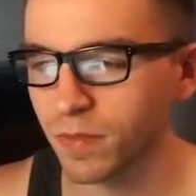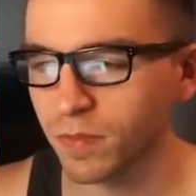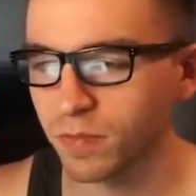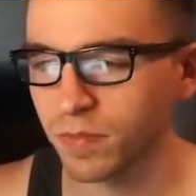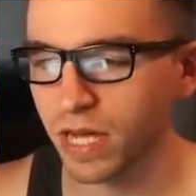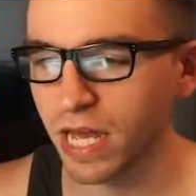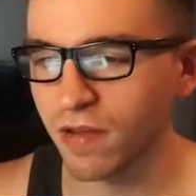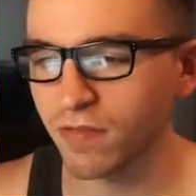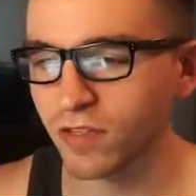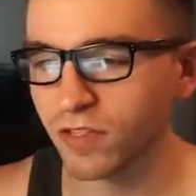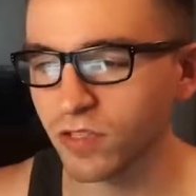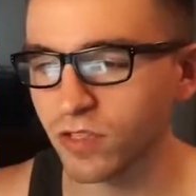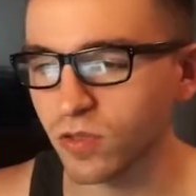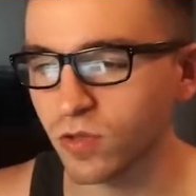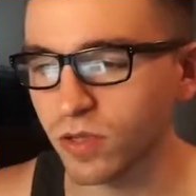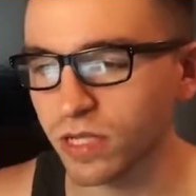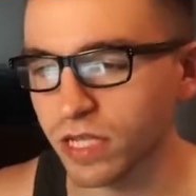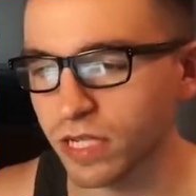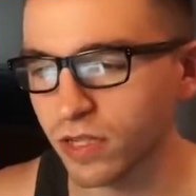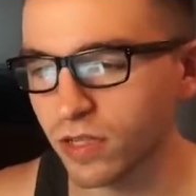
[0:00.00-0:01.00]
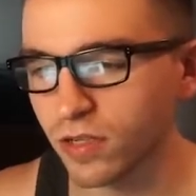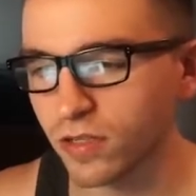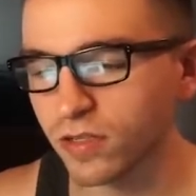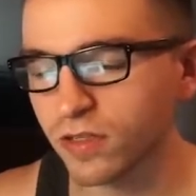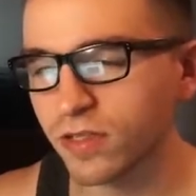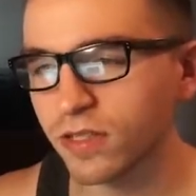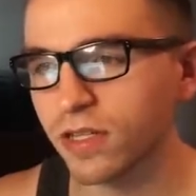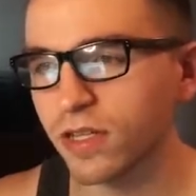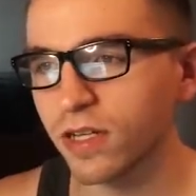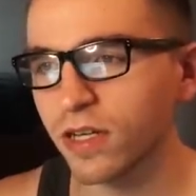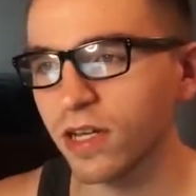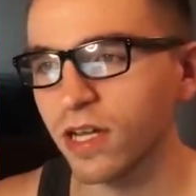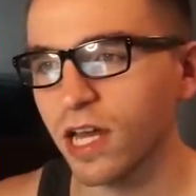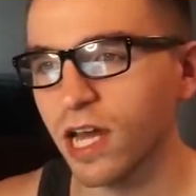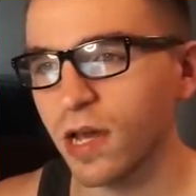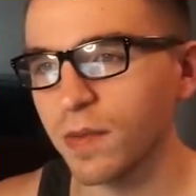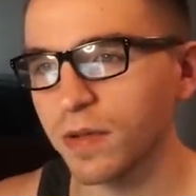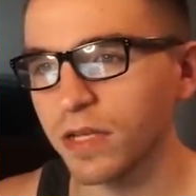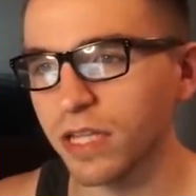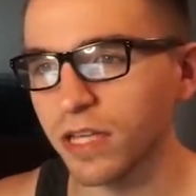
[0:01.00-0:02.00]
But having 2 healers,
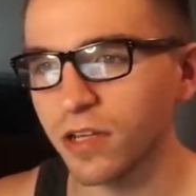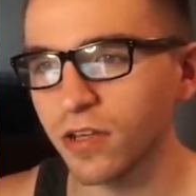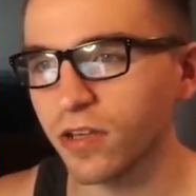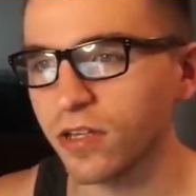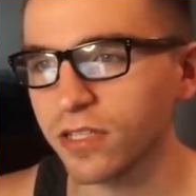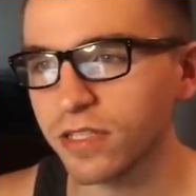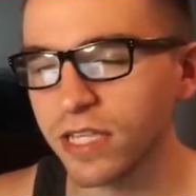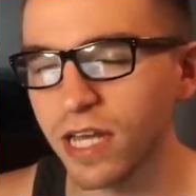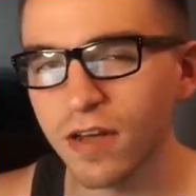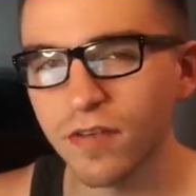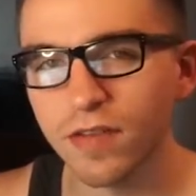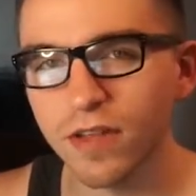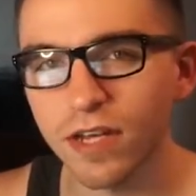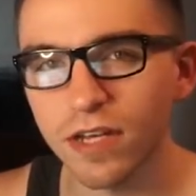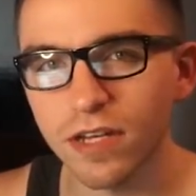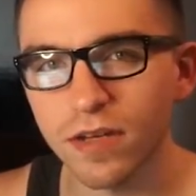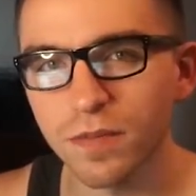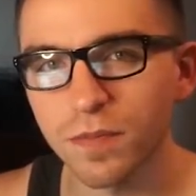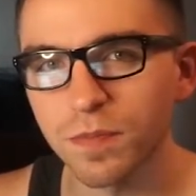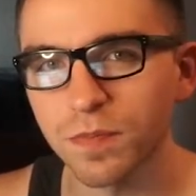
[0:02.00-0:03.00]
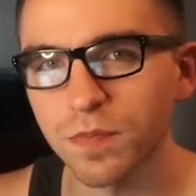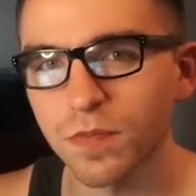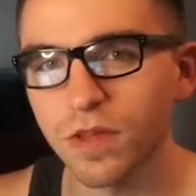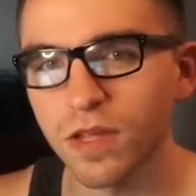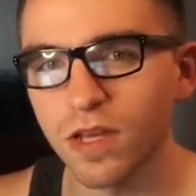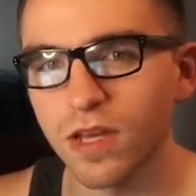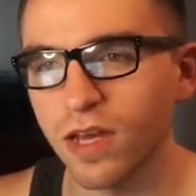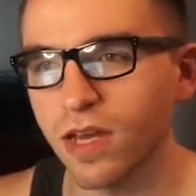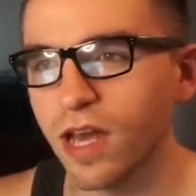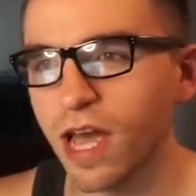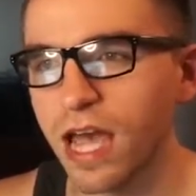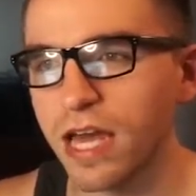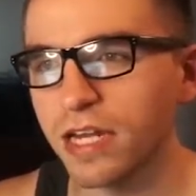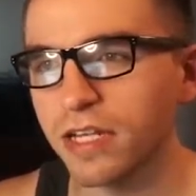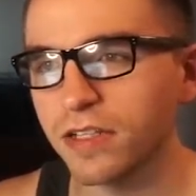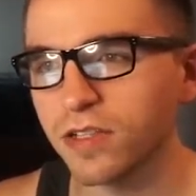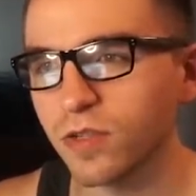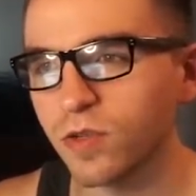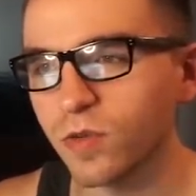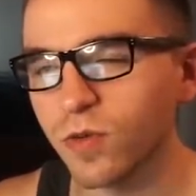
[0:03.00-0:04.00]
I mean, like you can just have like any
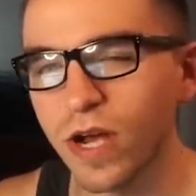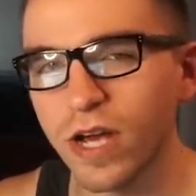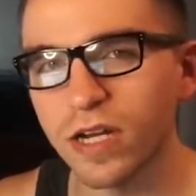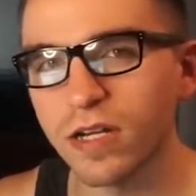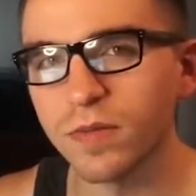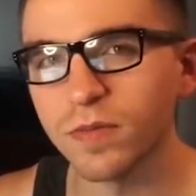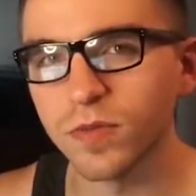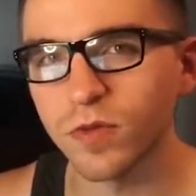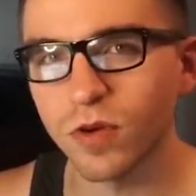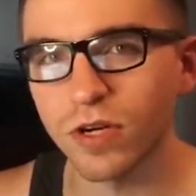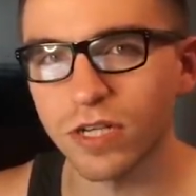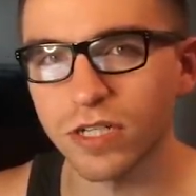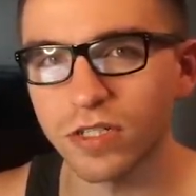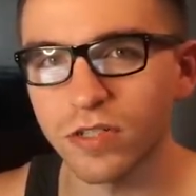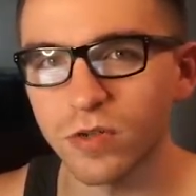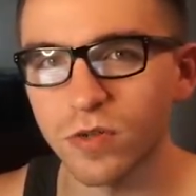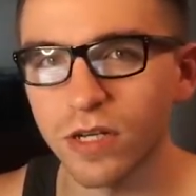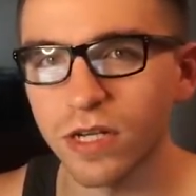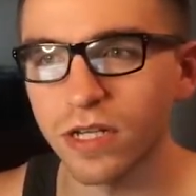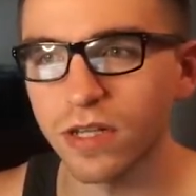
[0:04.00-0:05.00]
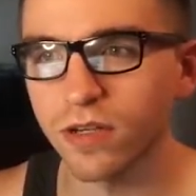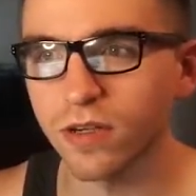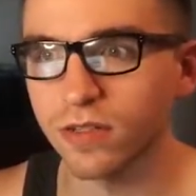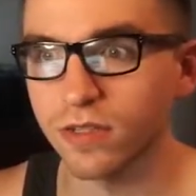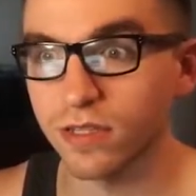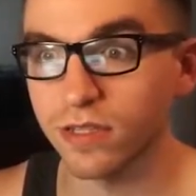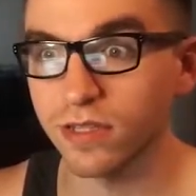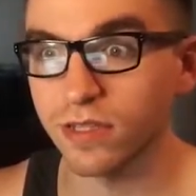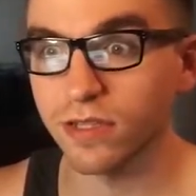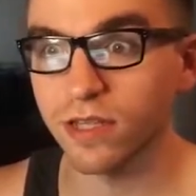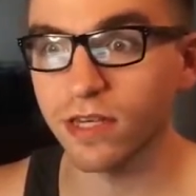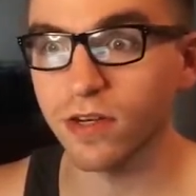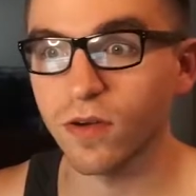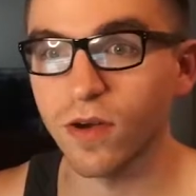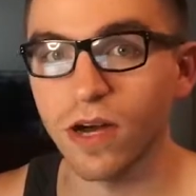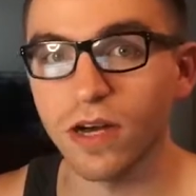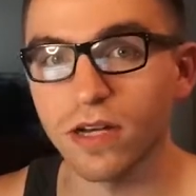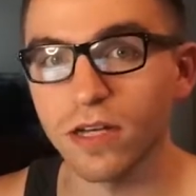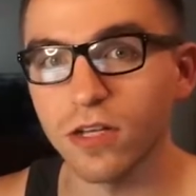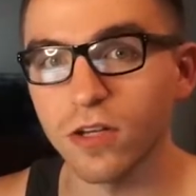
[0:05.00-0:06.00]
two randoms running two healers and they
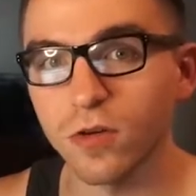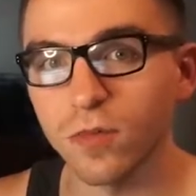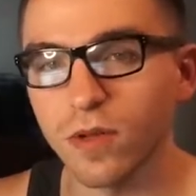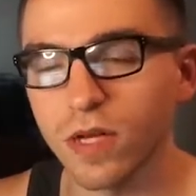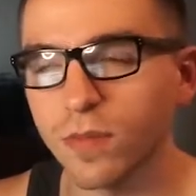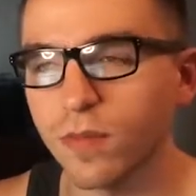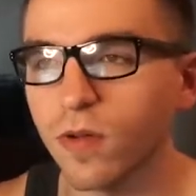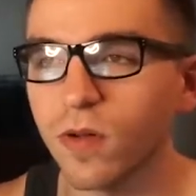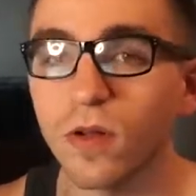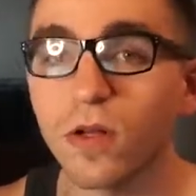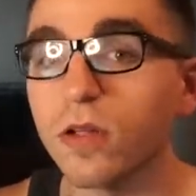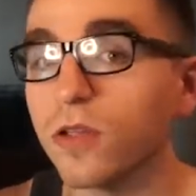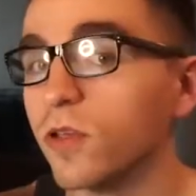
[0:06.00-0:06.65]
how to heal people.